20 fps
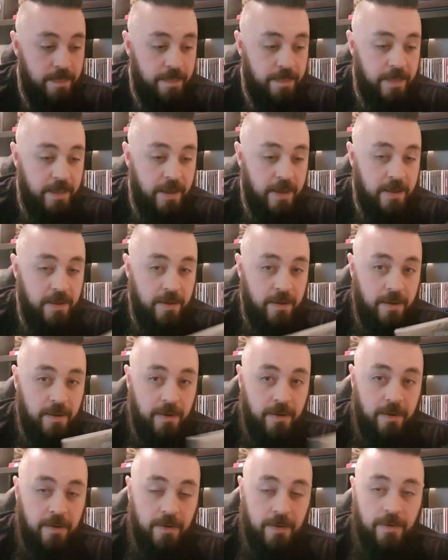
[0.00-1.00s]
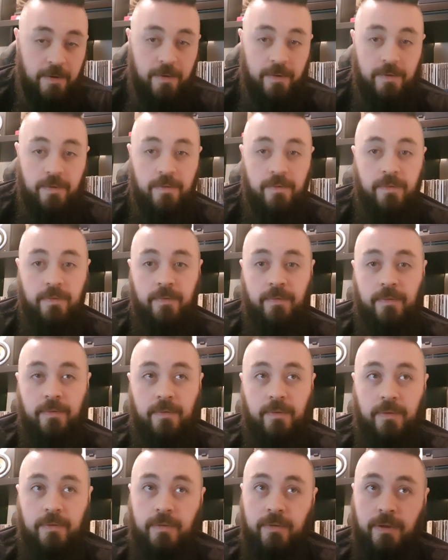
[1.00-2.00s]
They are,
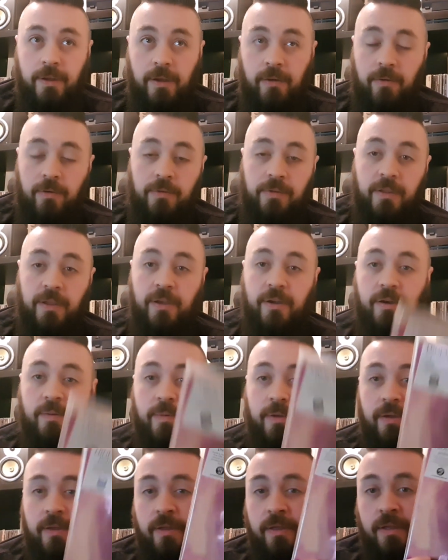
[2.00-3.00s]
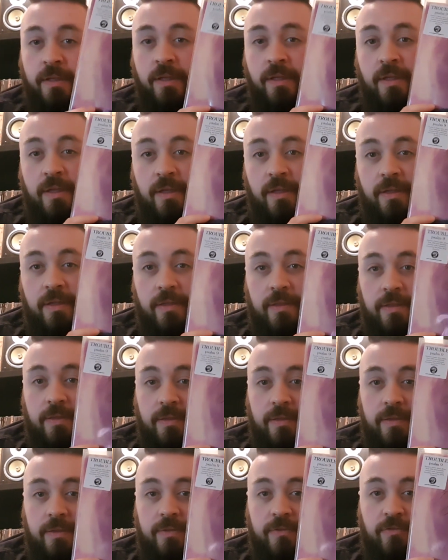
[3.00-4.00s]
I don't know how old they are, but
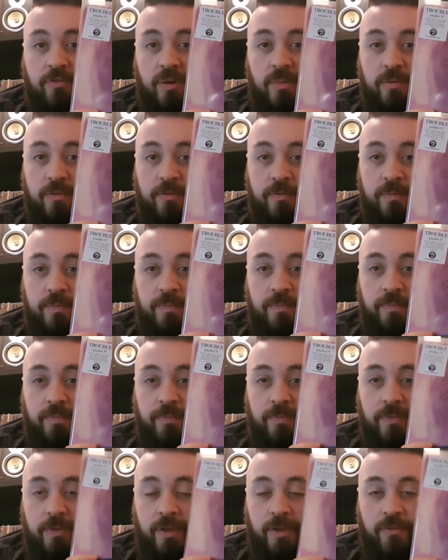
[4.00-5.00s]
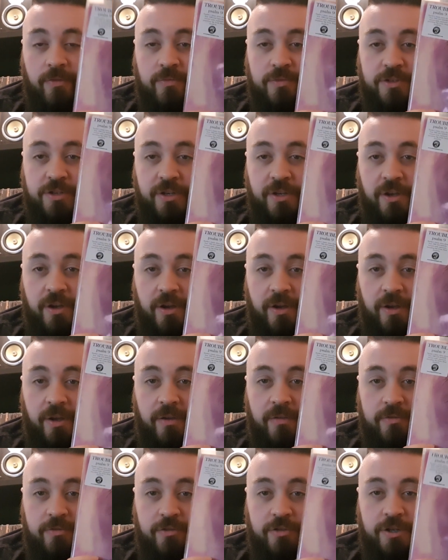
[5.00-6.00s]
Trouble. They're from
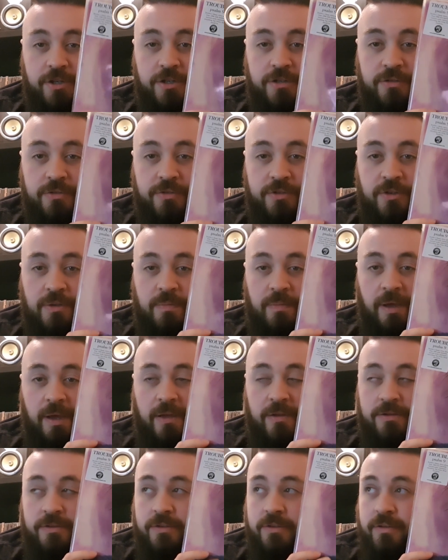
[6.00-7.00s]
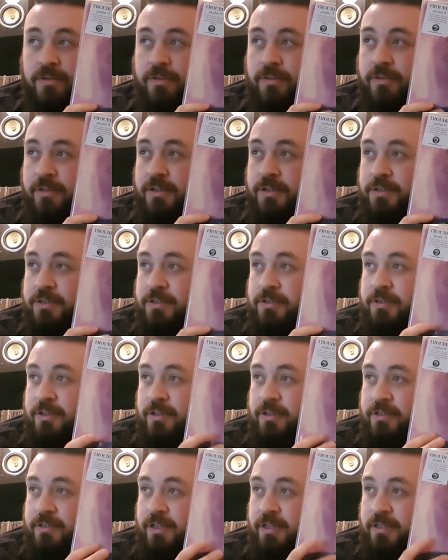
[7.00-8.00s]
Chicago, traditional doom band. This
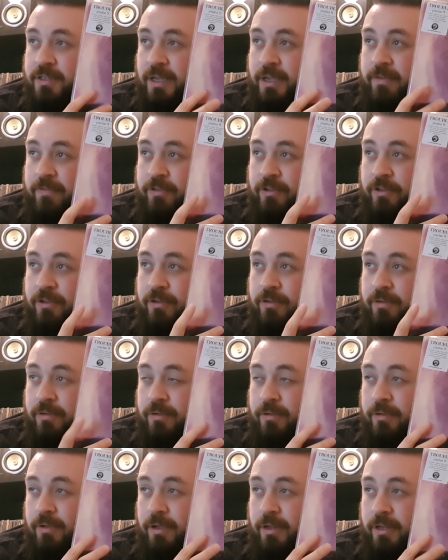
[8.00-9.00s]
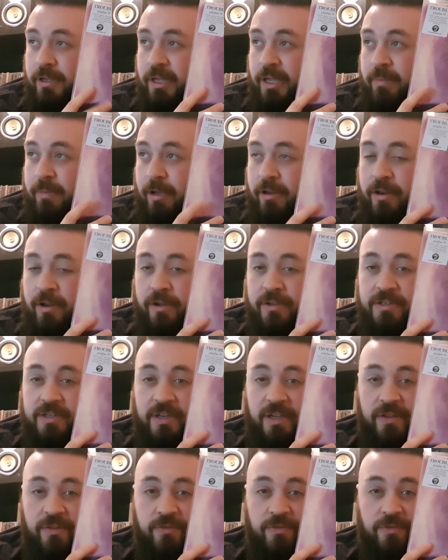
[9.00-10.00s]
is their debut, and it came out in
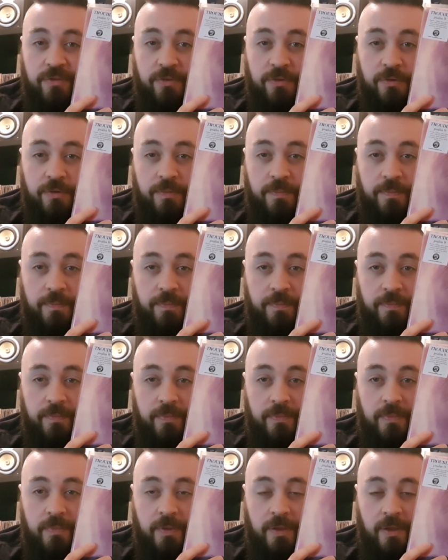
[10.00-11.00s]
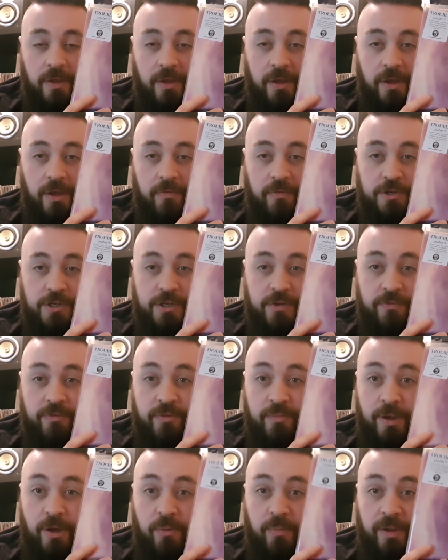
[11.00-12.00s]
1984, originally
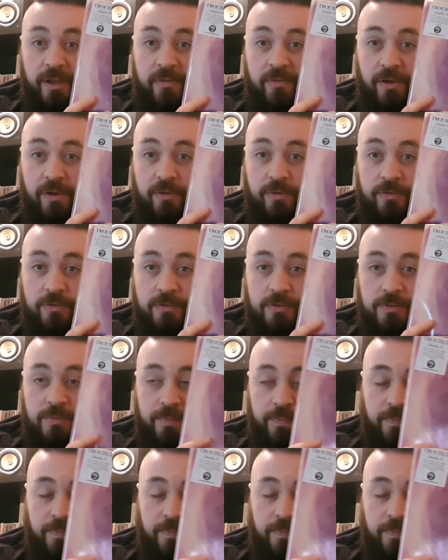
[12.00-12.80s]
through Metal Blade Records.